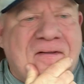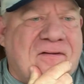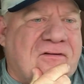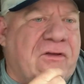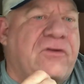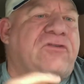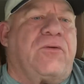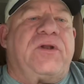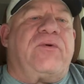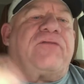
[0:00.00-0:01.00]
So there's so
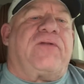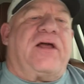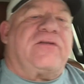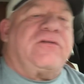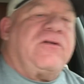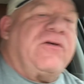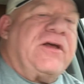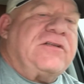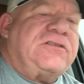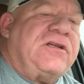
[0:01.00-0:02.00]
many red flags and all
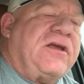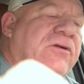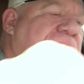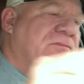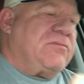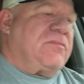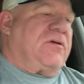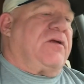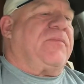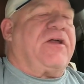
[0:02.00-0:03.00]
that shit. And
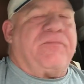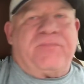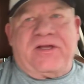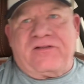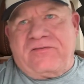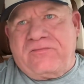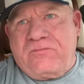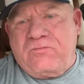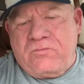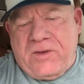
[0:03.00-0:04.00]
I'm not a
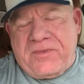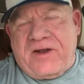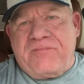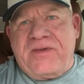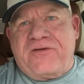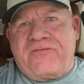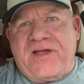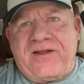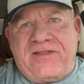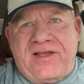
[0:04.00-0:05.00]
big
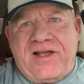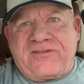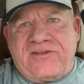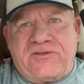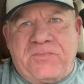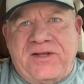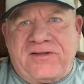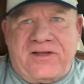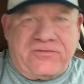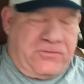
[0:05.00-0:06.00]
fan of the exit speed
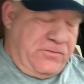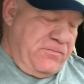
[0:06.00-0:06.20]
tester.